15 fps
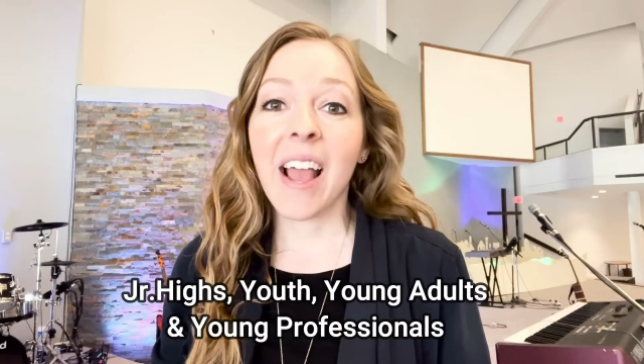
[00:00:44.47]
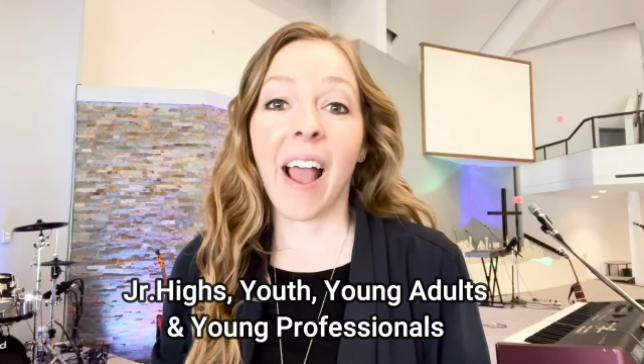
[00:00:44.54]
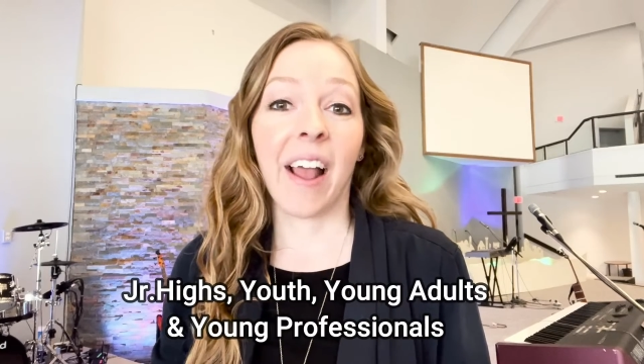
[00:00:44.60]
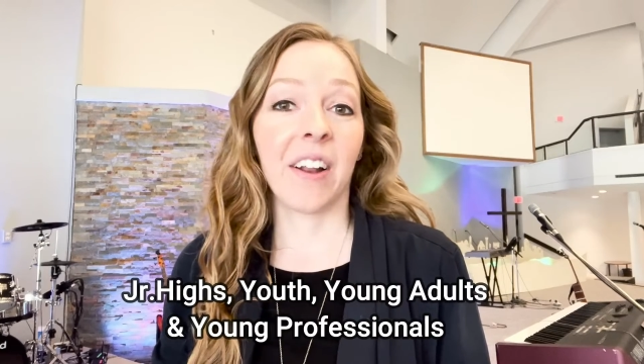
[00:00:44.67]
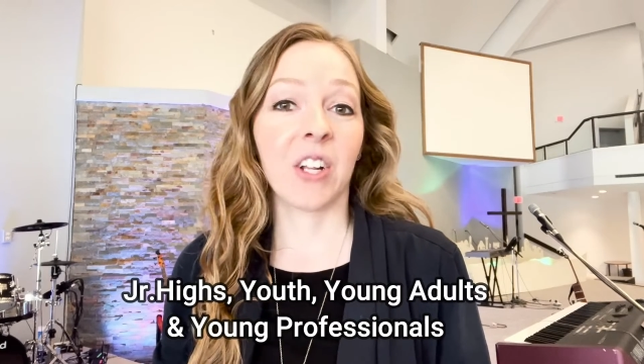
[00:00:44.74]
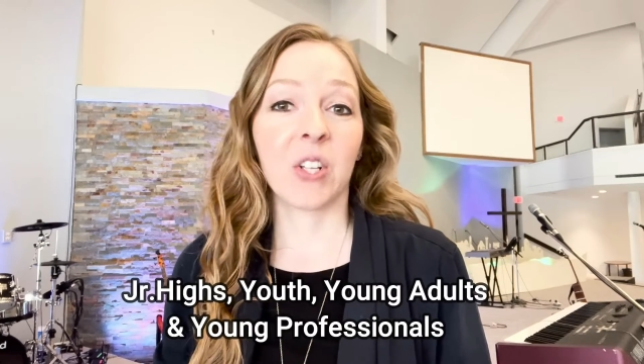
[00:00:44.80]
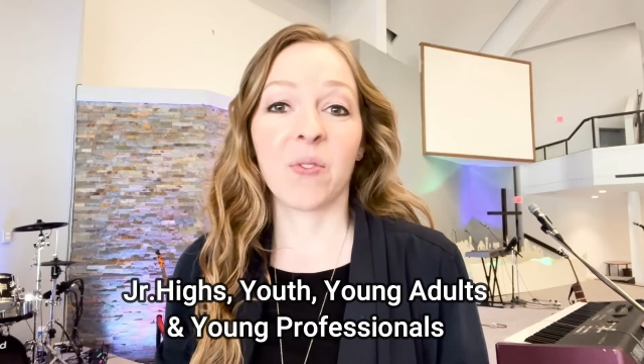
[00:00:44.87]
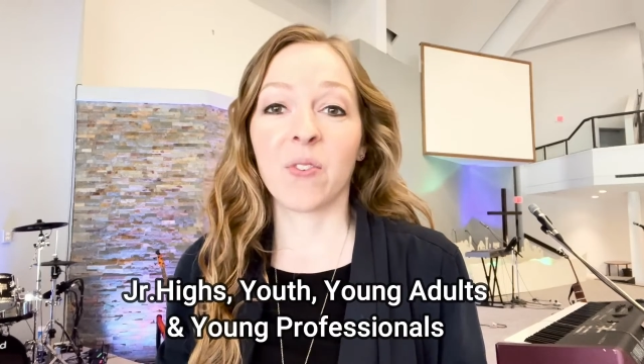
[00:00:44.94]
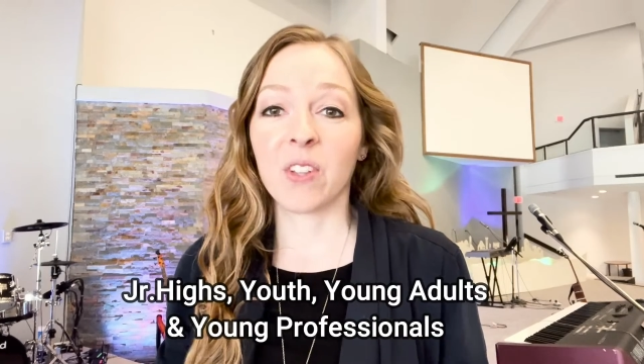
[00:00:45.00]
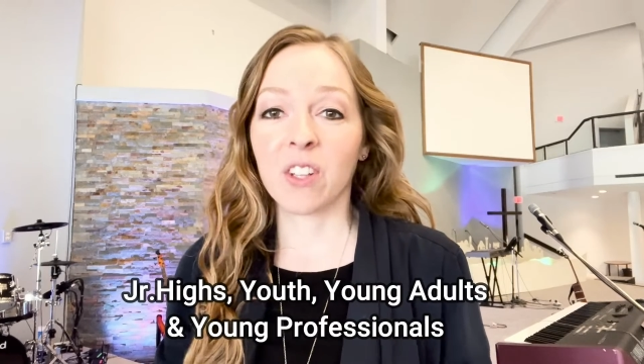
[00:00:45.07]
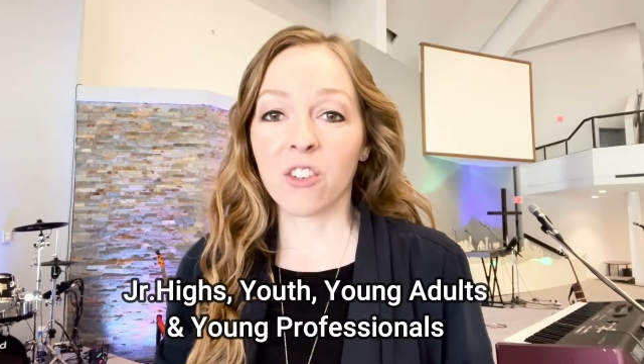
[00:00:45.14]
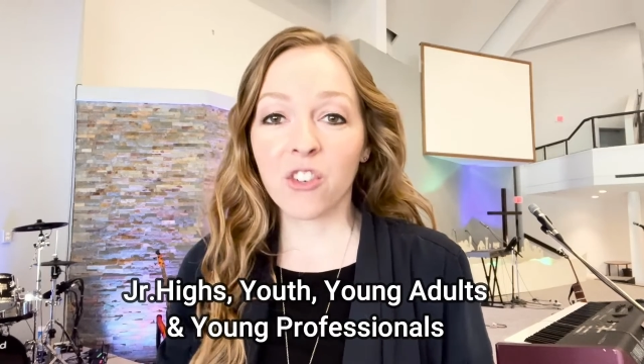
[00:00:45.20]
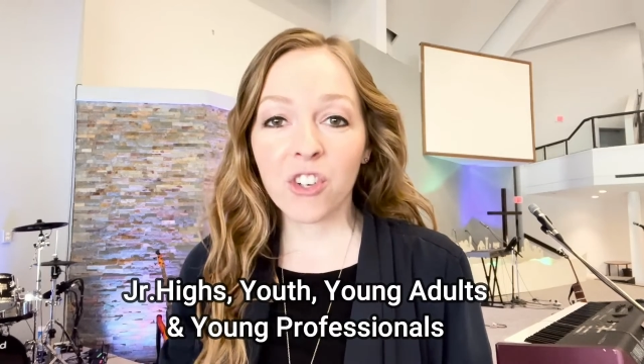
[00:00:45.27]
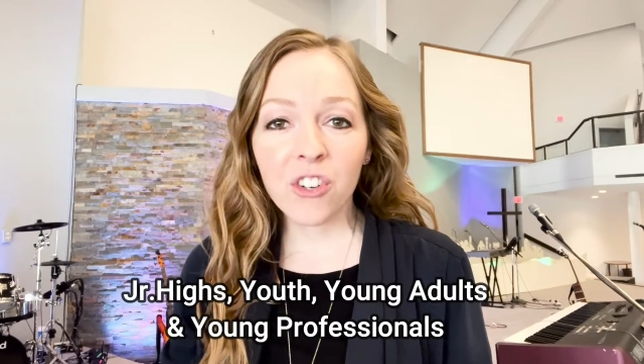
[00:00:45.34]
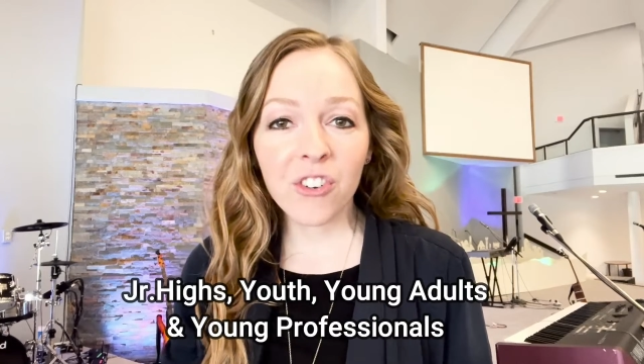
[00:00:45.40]
and it's for the
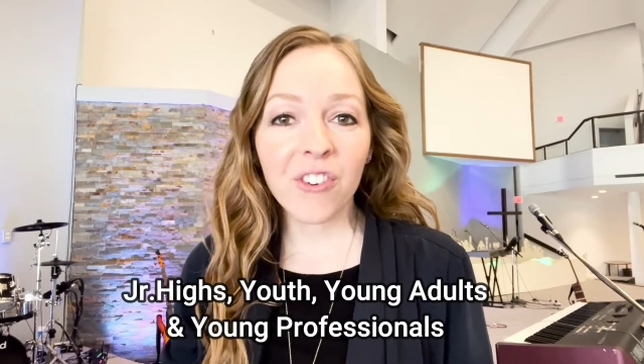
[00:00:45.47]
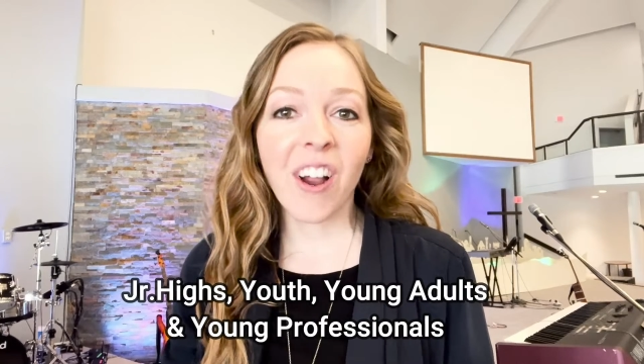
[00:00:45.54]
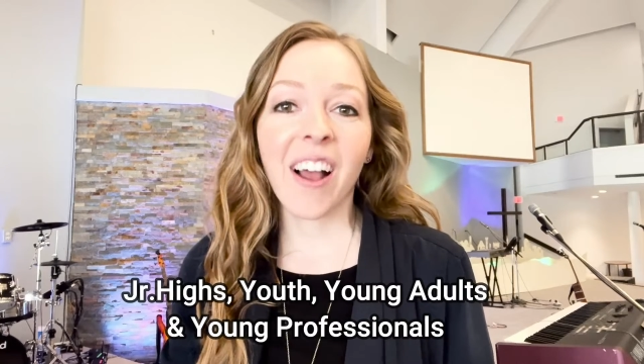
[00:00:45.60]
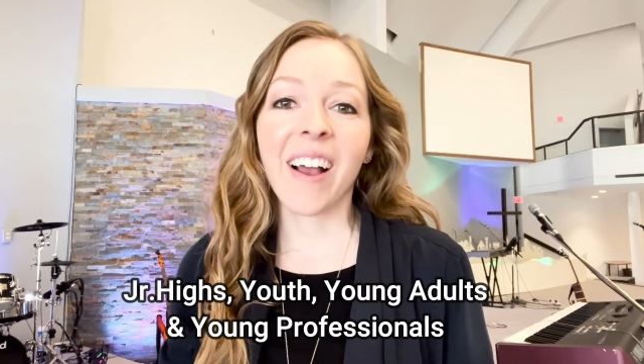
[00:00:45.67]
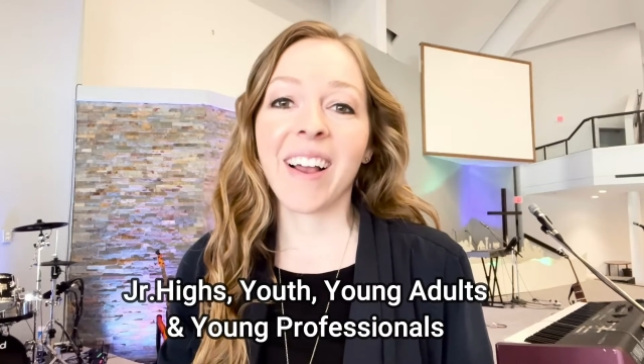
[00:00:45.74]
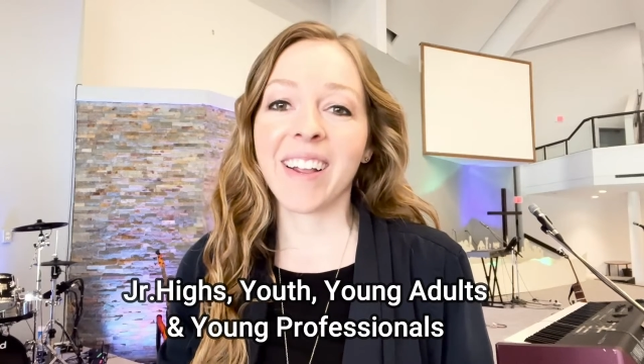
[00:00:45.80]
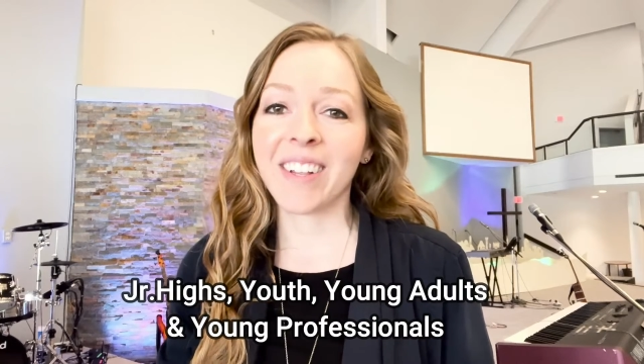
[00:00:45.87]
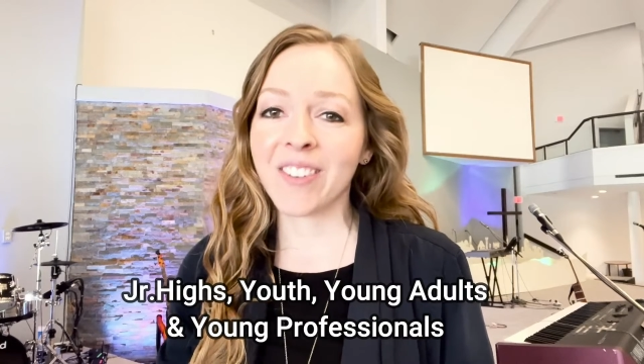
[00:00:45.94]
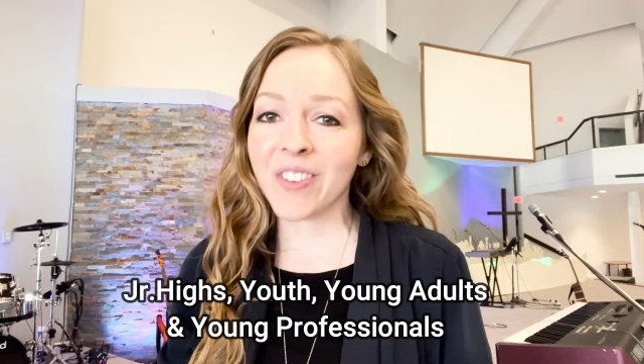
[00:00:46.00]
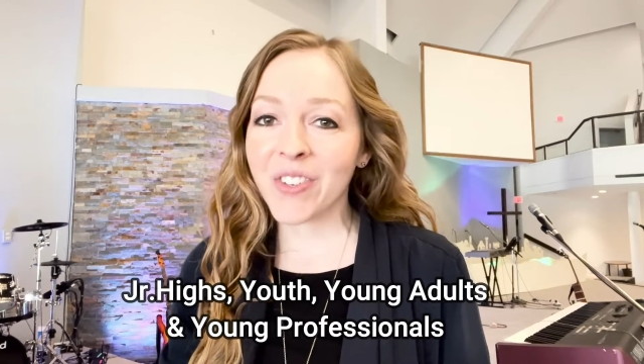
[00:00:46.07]
junior highs,